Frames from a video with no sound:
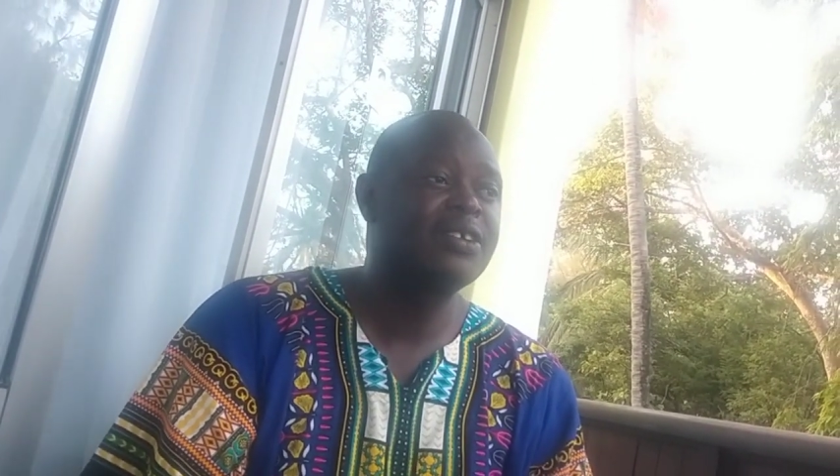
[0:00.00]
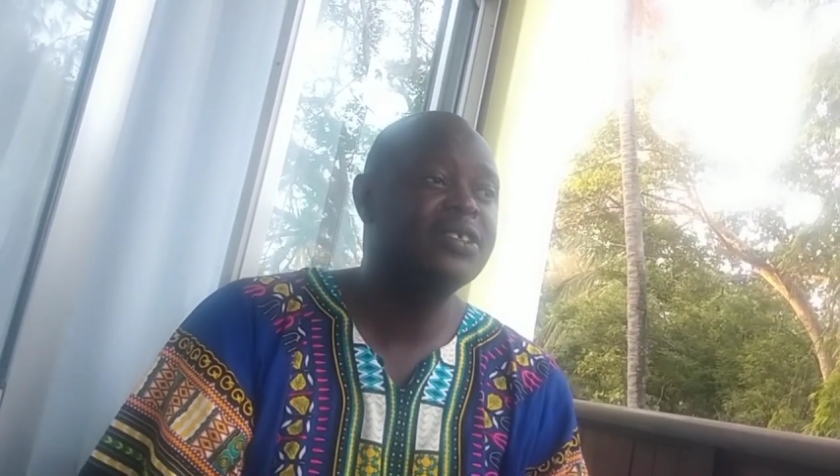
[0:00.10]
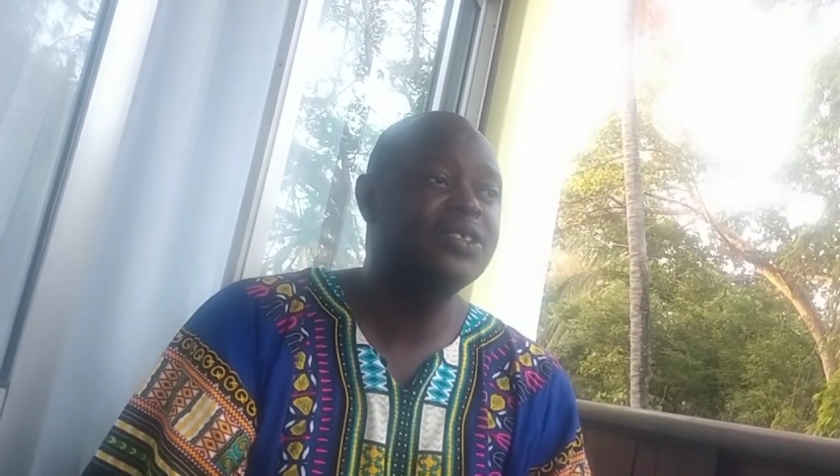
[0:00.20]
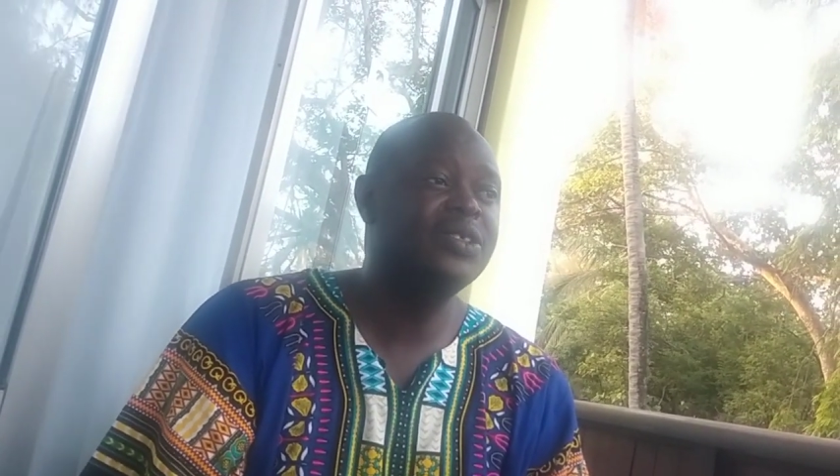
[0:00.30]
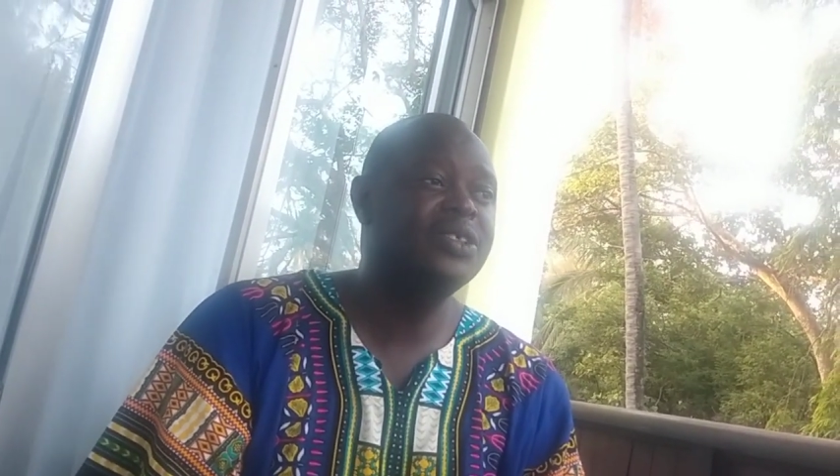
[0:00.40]

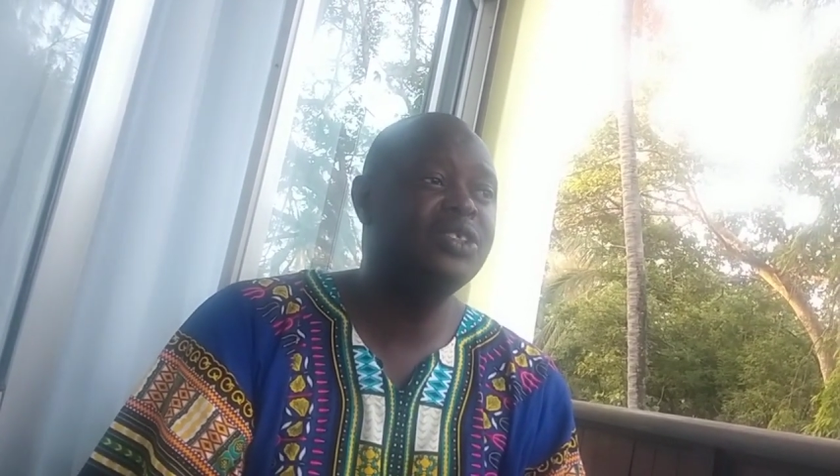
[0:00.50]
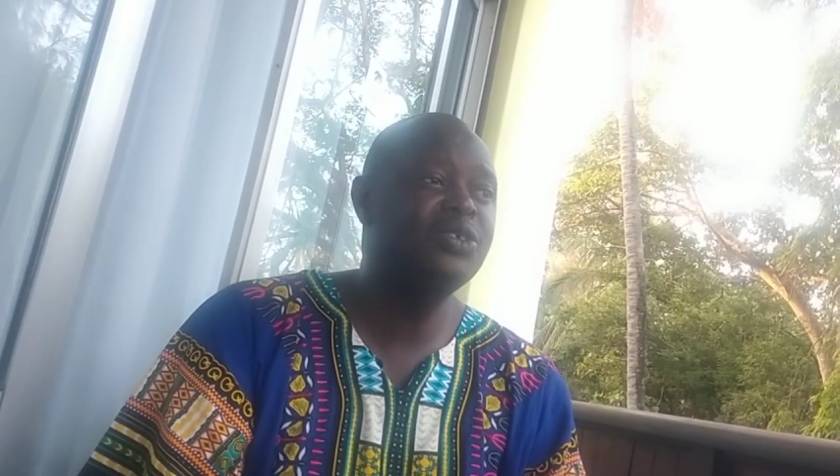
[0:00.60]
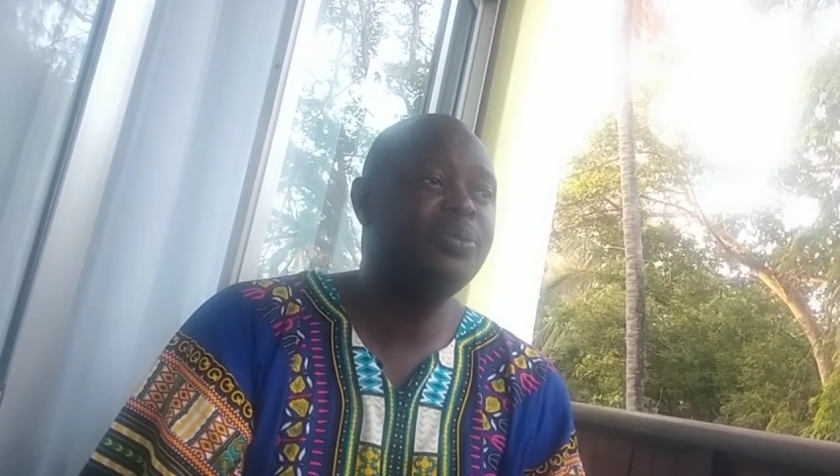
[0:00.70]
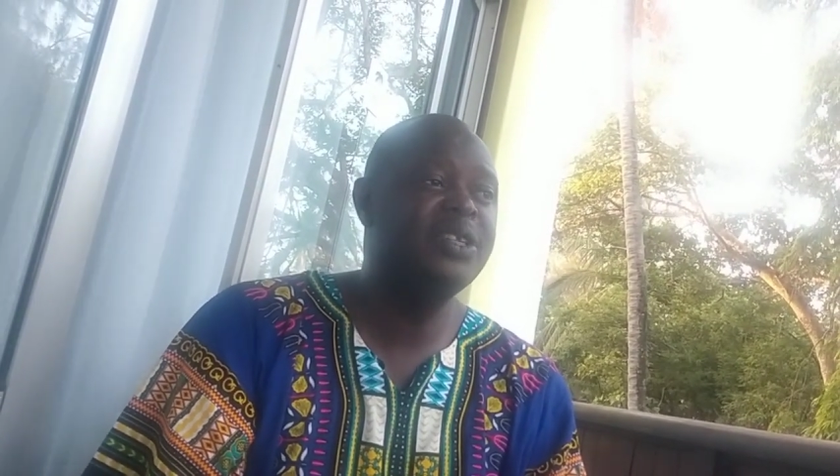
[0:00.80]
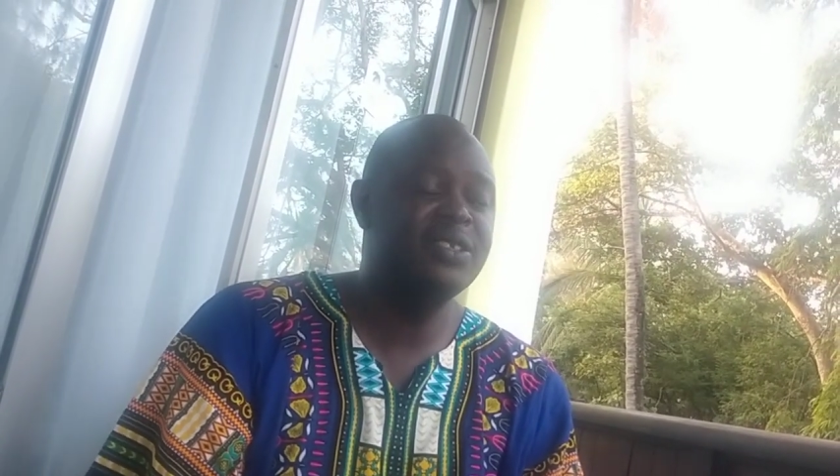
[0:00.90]
So it
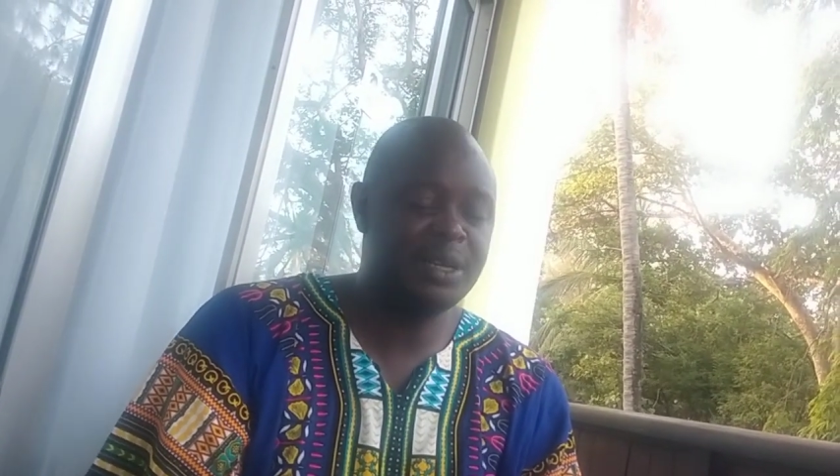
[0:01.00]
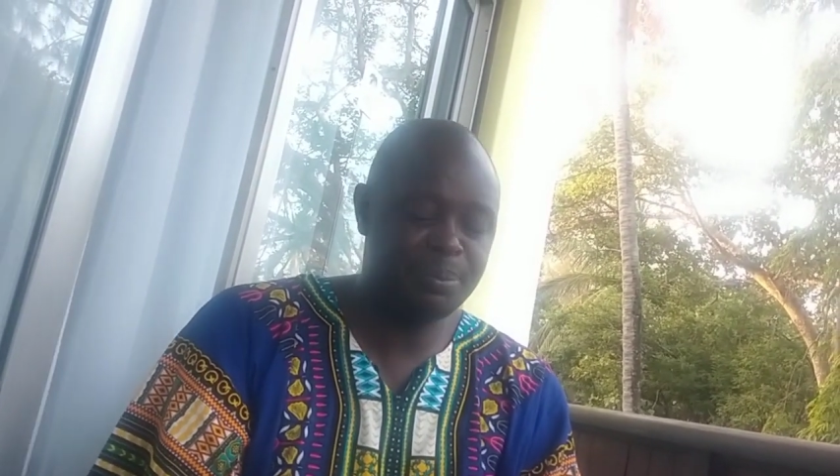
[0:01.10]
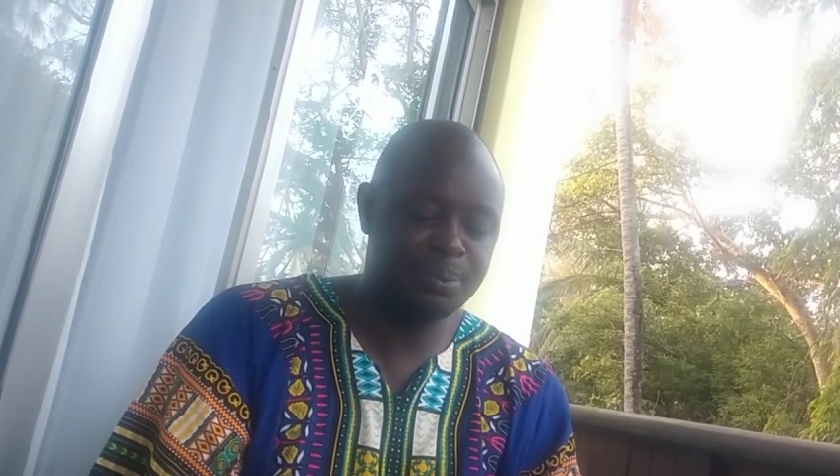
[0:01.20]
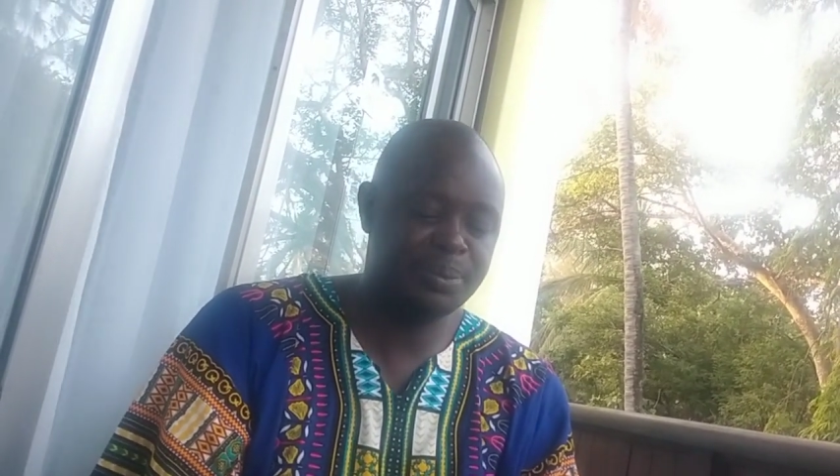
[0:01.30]
opens up